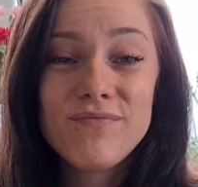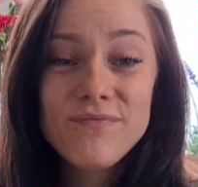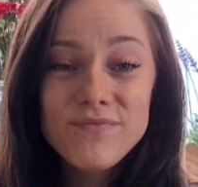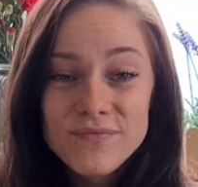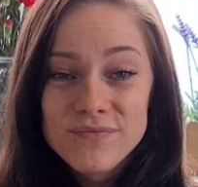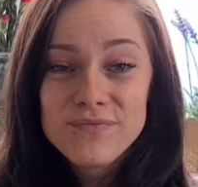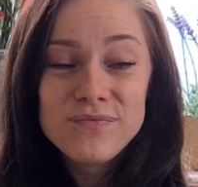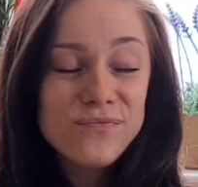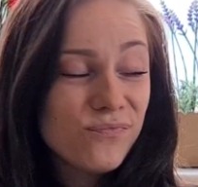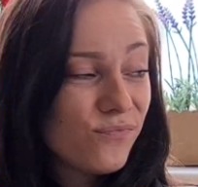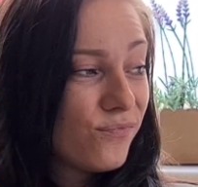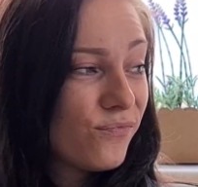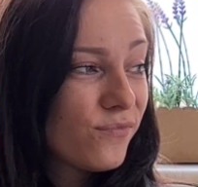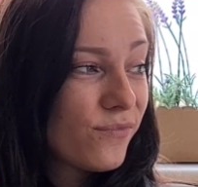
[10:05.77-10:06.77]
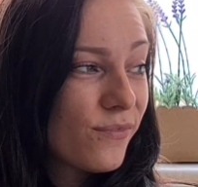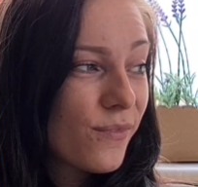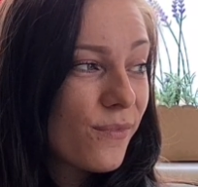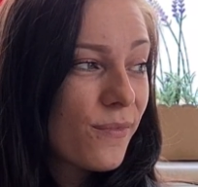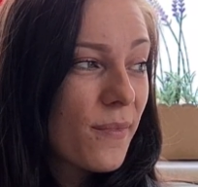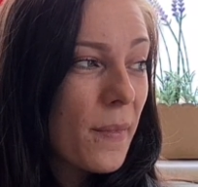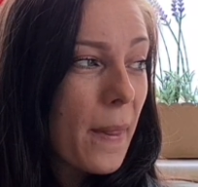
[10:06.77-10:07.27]

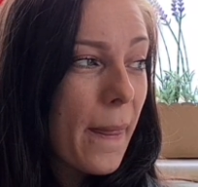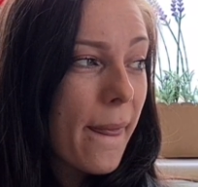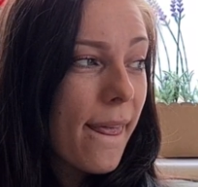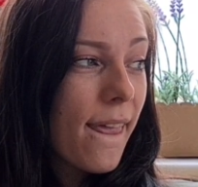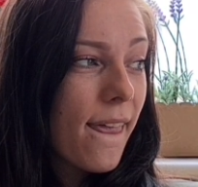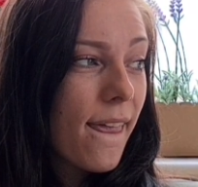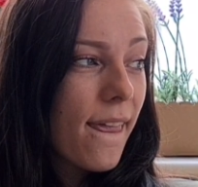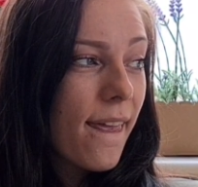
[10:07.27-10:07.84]
Nobody speaks.